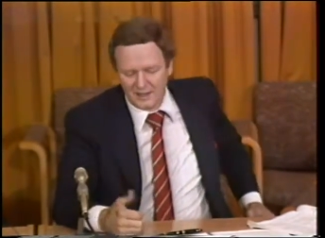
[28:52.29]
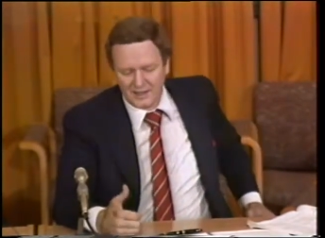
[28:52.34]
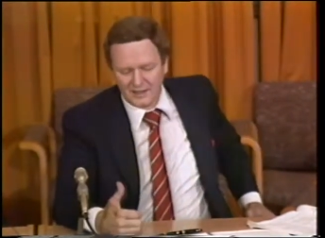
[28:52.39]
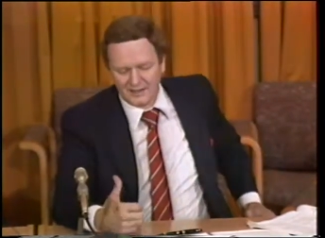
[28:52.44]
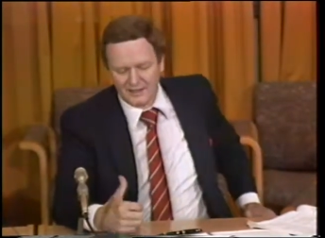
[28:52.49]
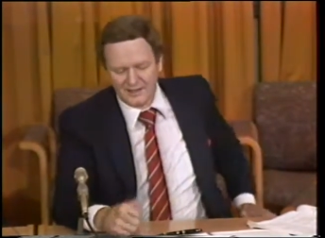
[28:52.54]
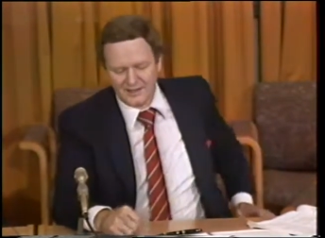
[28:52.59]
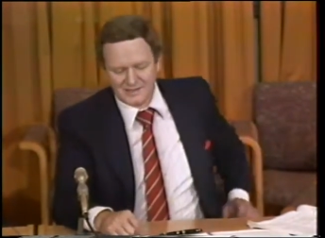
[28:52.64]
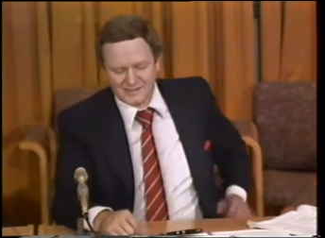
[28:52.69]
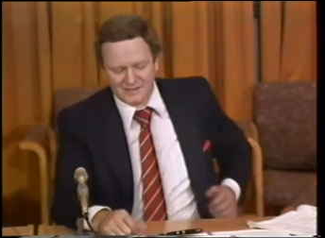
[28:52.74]
At
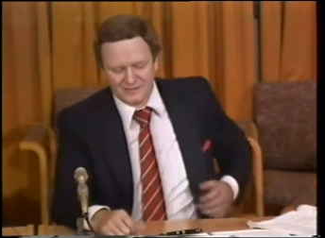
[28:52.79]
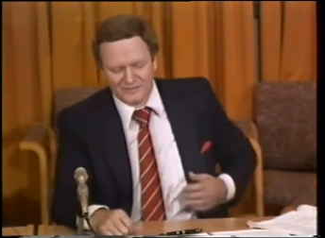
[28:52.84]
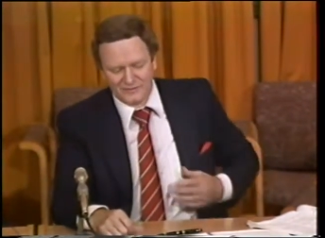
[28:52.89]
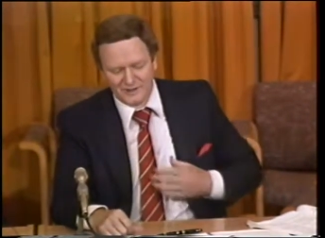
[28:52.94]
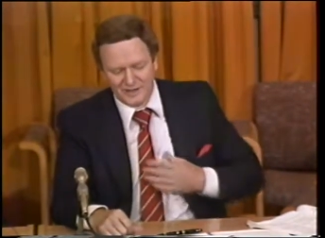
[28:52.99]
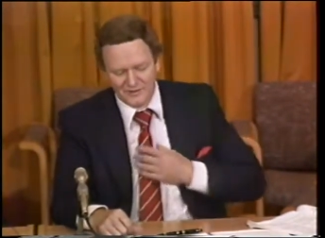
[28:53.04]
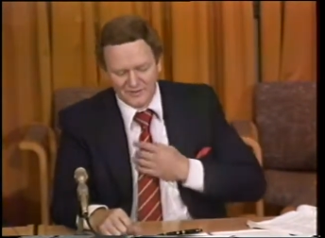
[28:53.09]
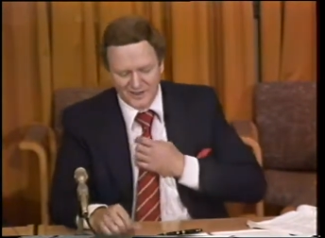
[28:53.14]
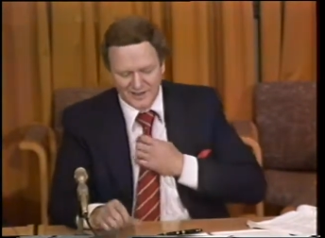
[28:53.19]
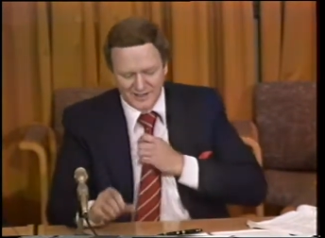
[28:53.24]
least if
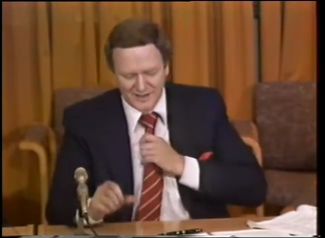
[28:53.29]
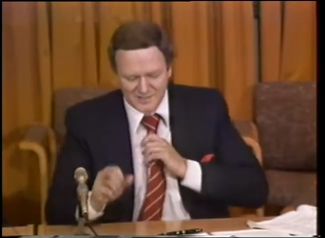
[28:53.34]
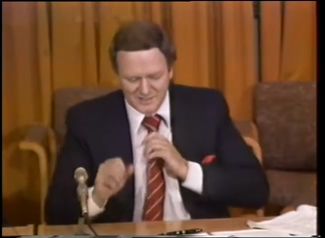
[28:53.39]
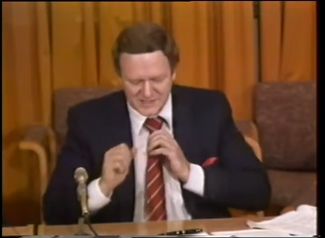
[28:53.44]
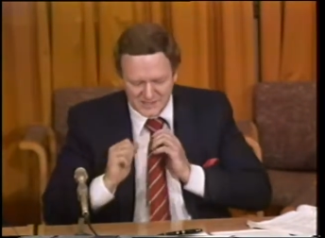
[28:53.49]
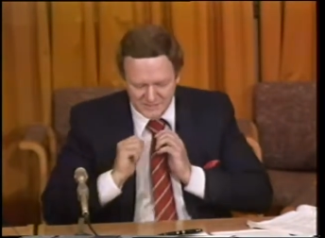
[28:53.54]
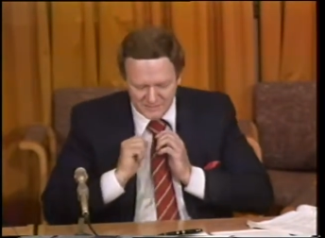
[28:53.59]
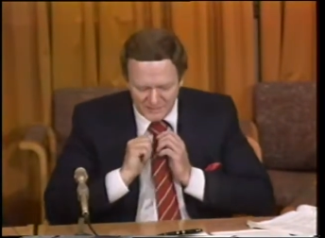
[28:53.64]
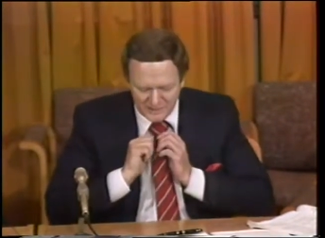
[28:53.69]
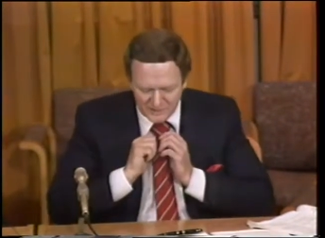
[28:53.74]
it ever
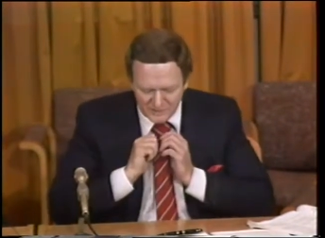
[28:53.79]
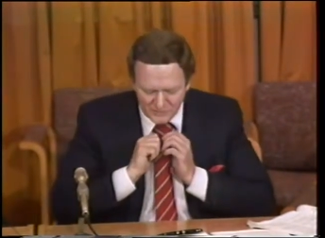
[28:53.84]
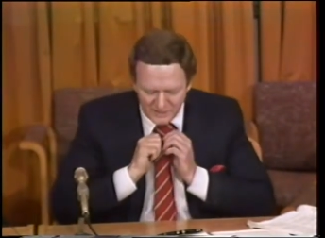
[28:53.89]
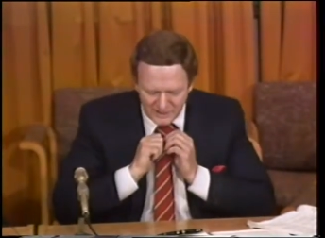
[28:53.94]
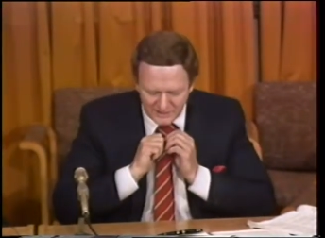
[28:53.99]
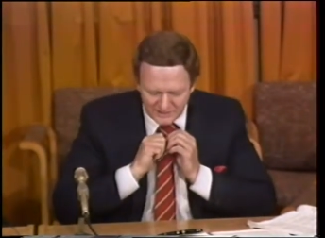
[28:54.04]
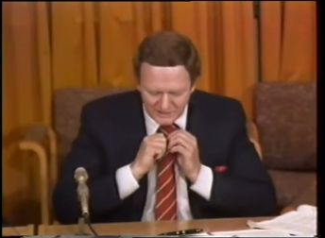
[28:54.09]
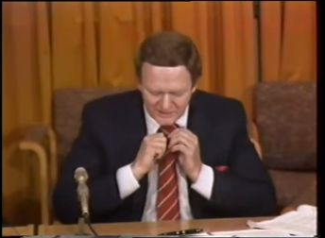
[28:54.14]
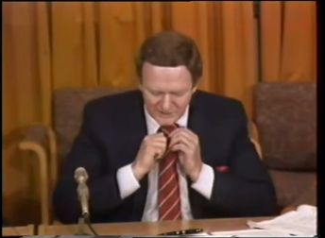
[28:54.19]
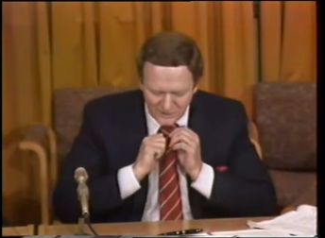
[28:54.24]
comes to me in
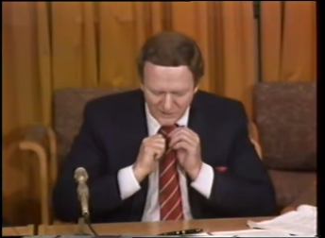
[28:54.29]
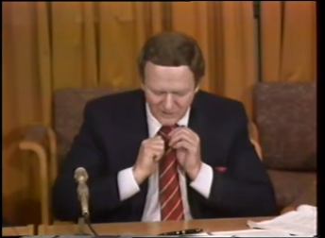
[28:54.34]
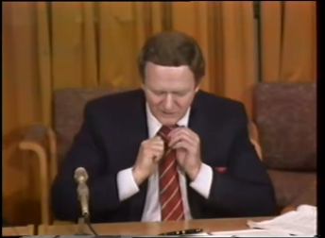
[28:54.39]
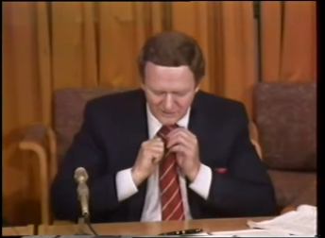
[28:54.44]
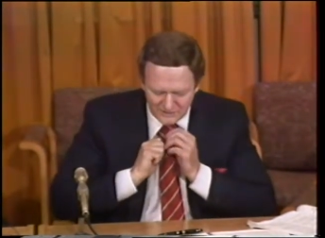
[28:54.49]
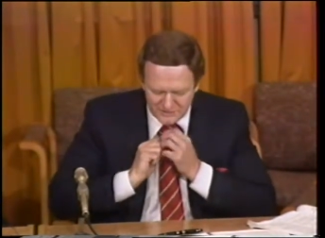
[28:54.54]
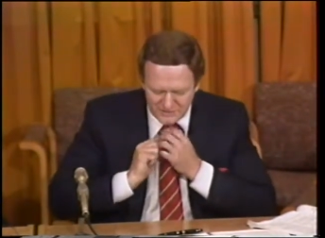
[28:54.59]
weekly court,